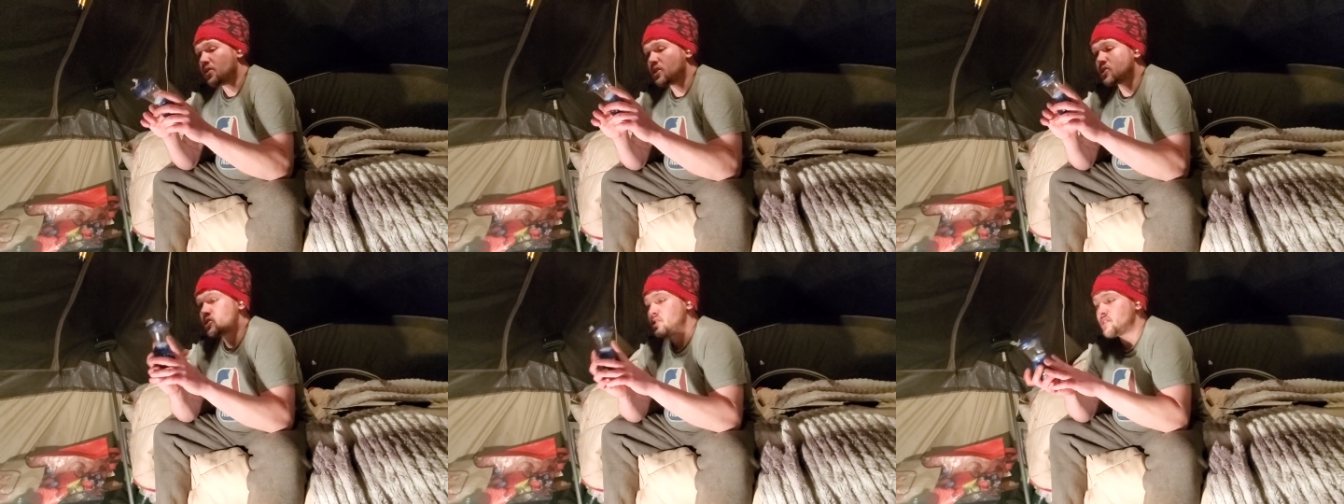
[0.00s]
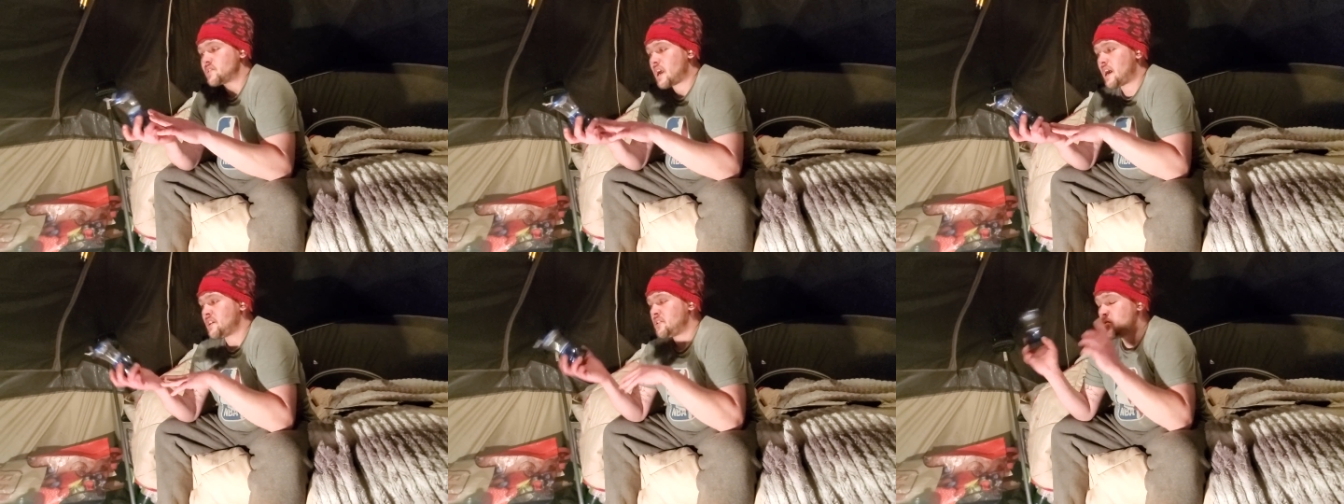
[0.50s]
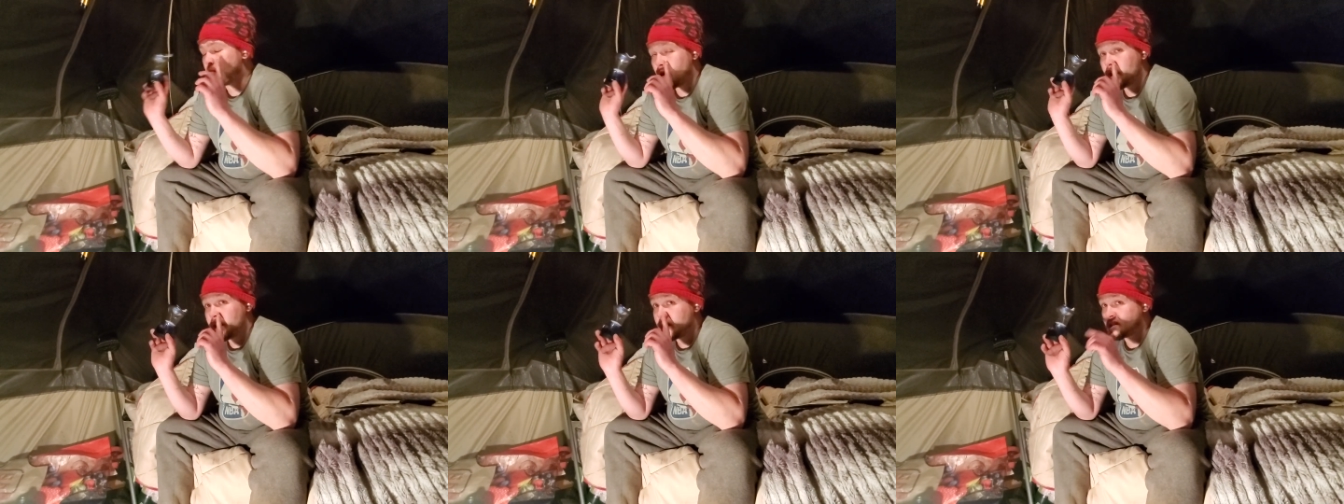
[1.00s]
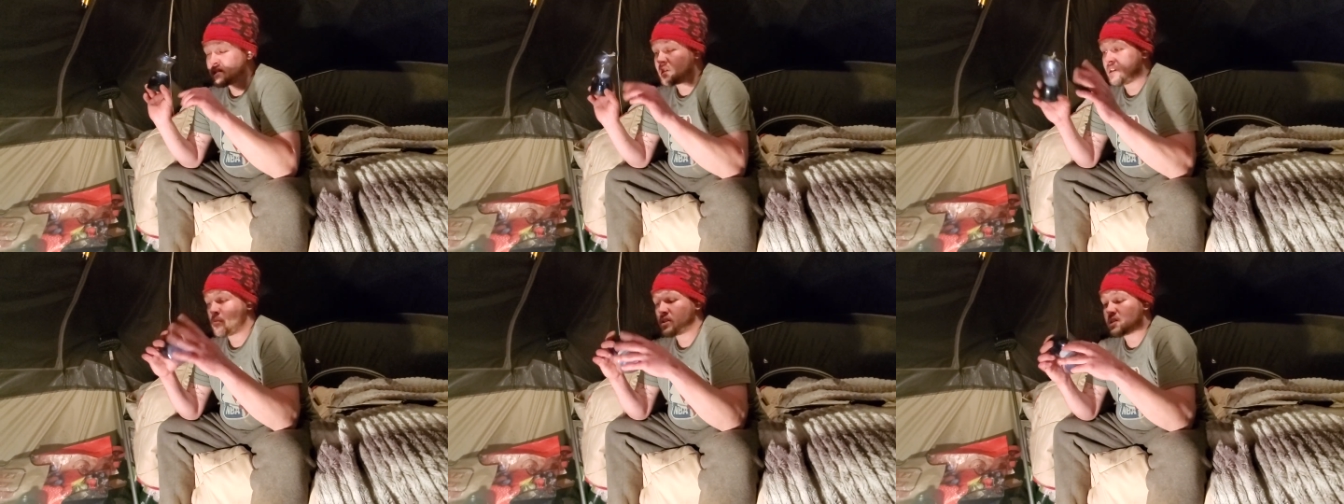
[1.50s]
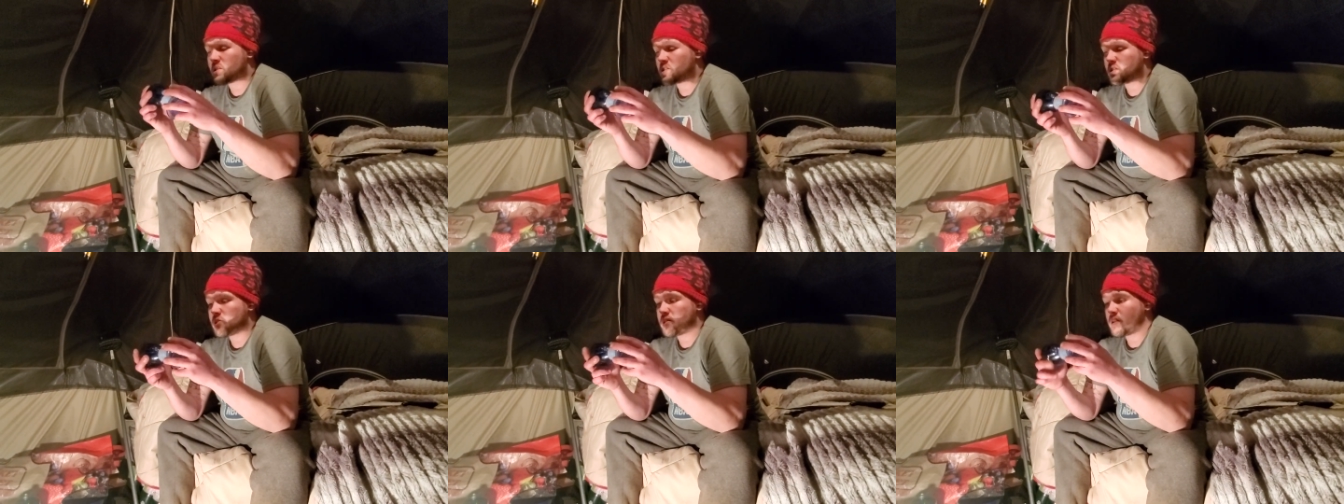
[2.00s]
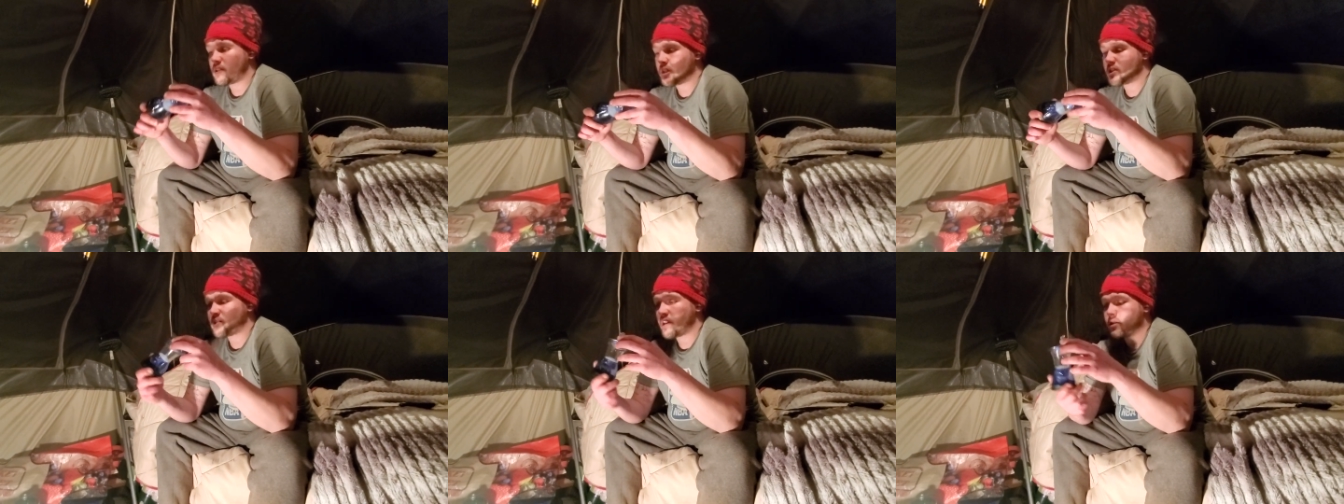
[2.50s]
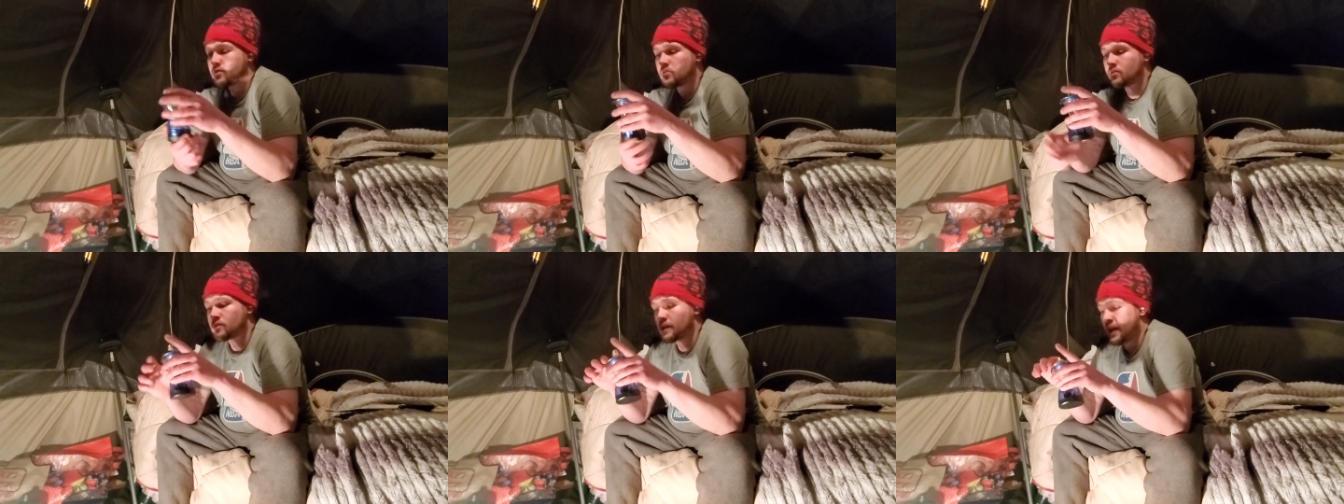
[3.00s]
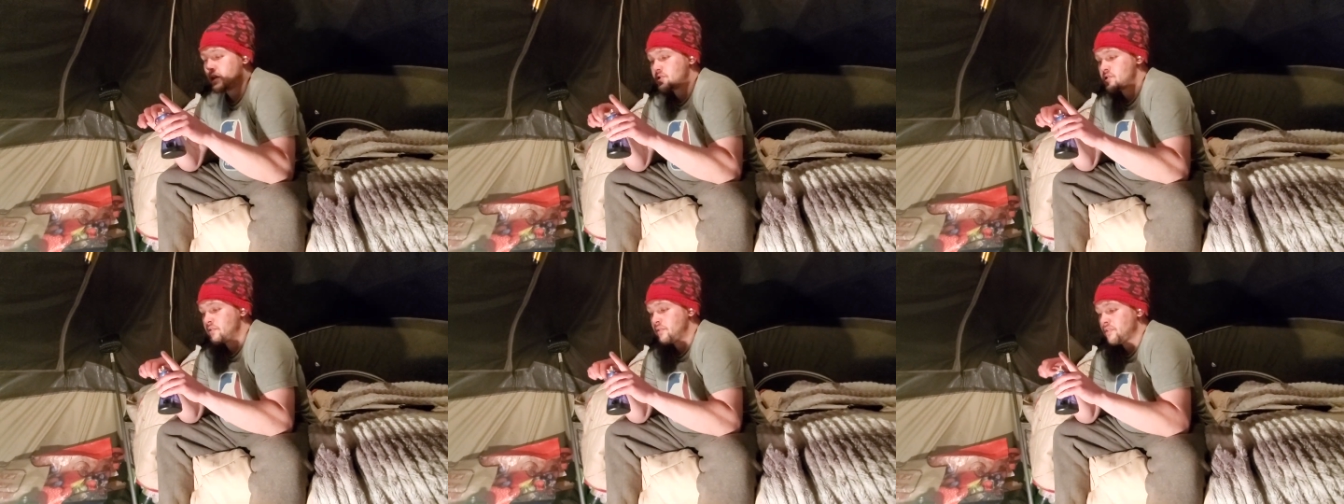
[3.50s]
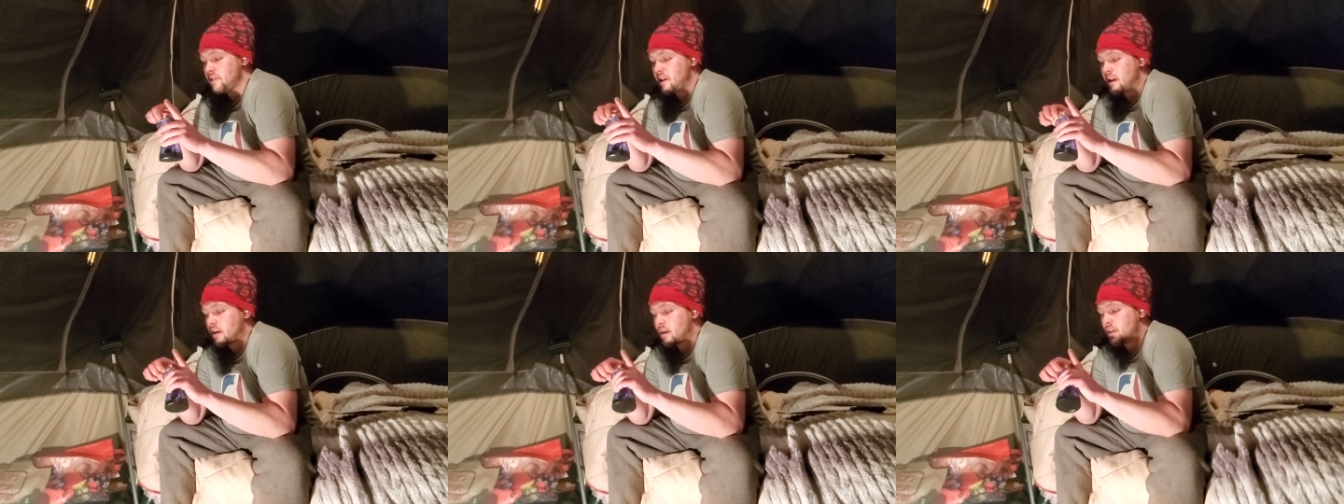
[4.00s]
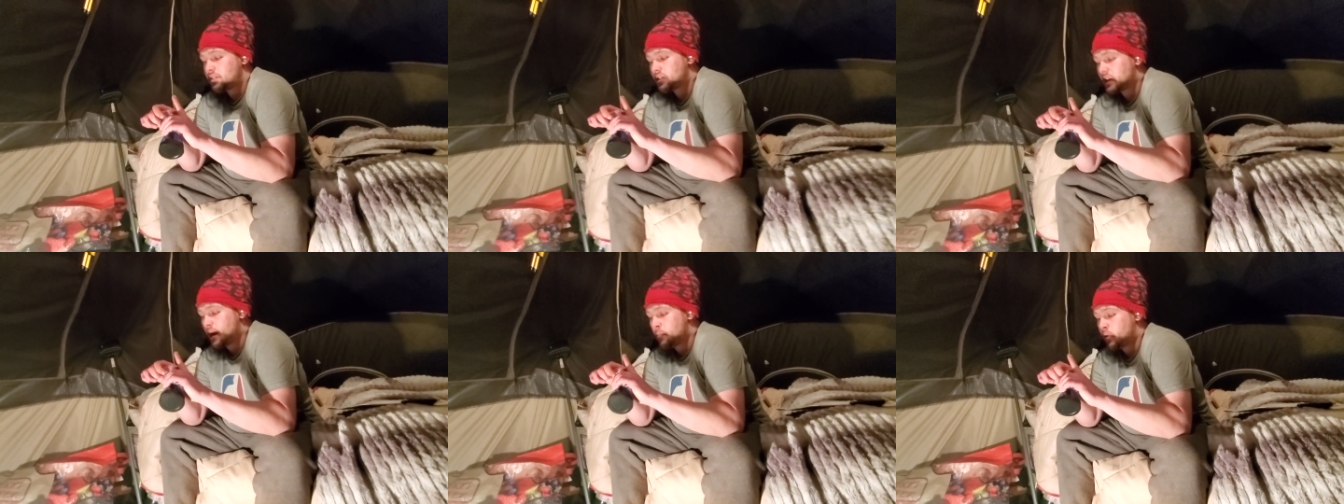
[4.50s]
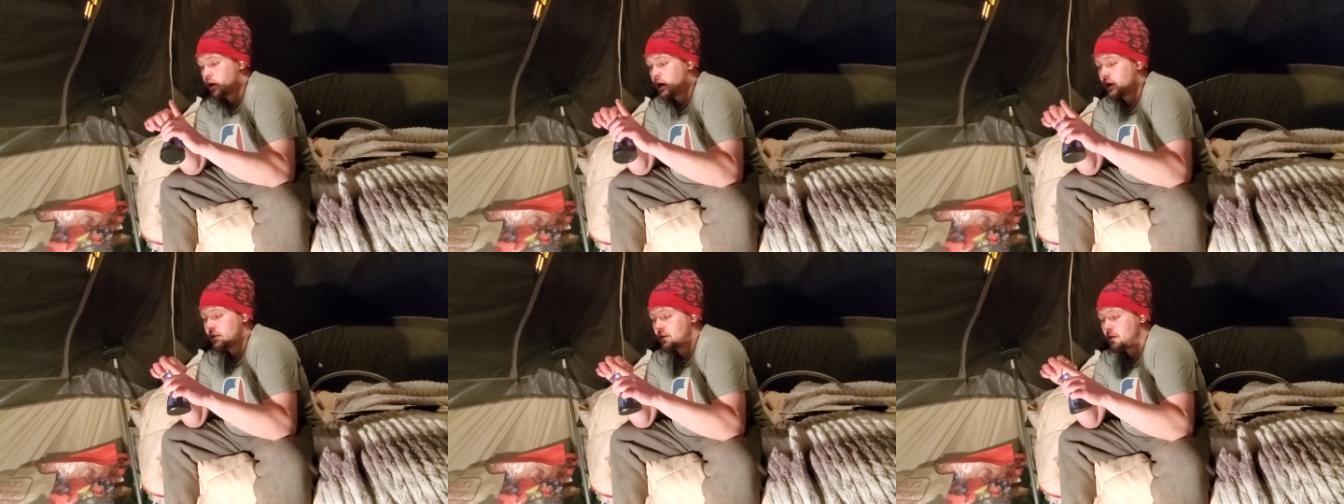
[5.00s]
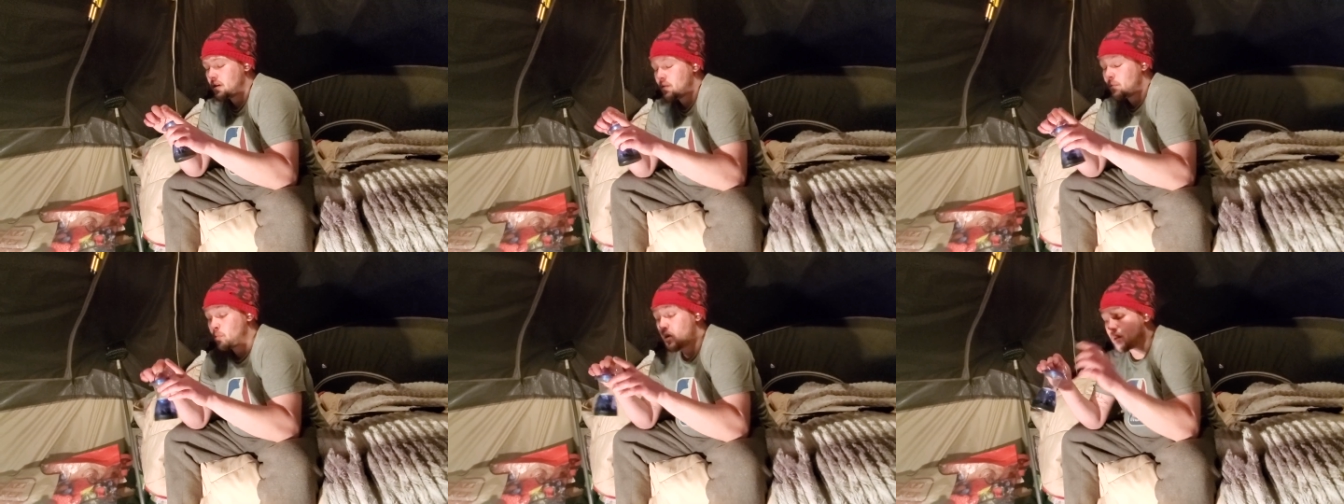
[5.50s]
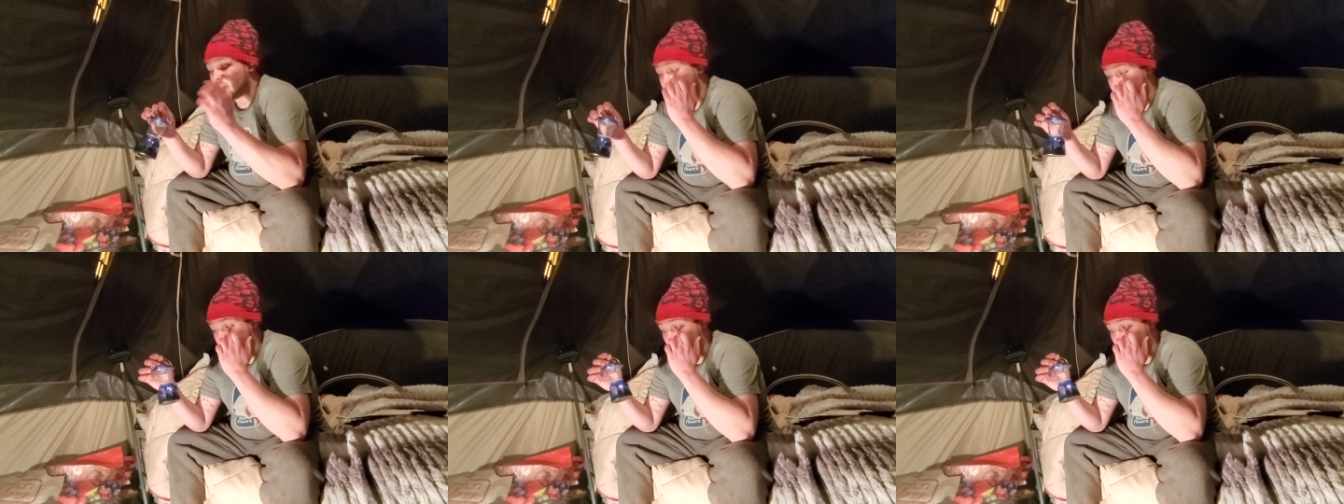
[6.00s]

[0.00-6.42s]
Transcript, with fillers: this is, I, you probably can't see, but this is this like little lantern thing that I bought probably like